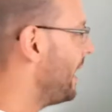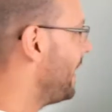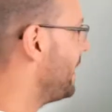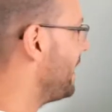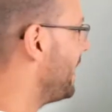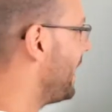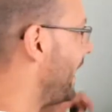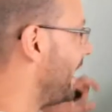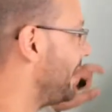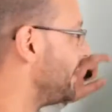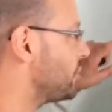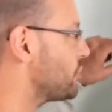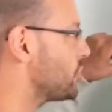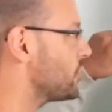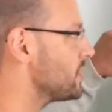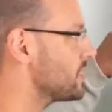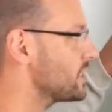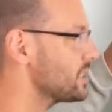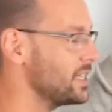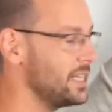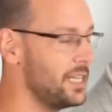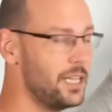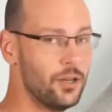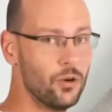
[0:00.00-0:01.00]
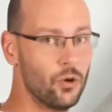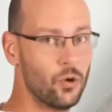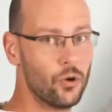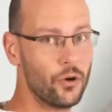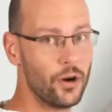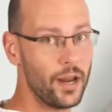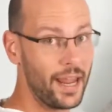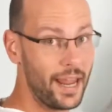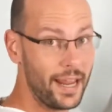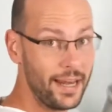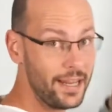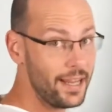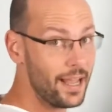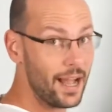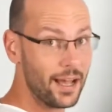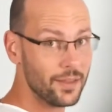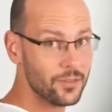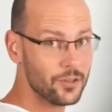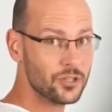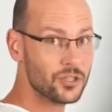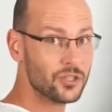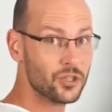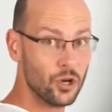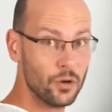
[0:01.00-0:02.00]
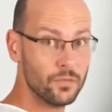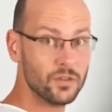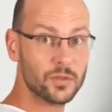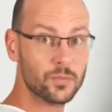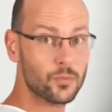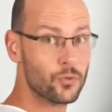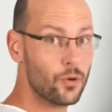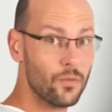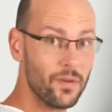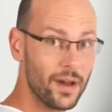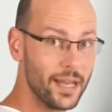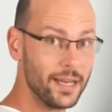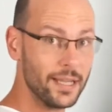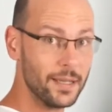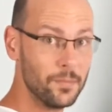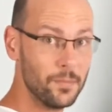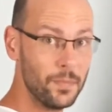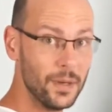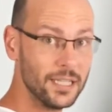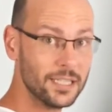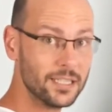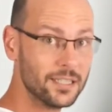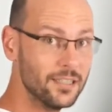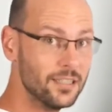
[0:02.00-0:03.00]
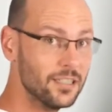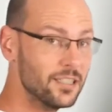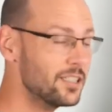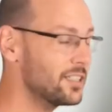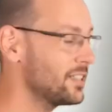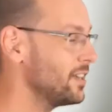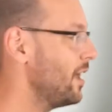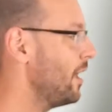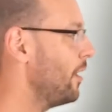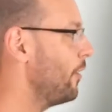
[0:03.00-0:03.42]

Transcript: an agency or any other service providing business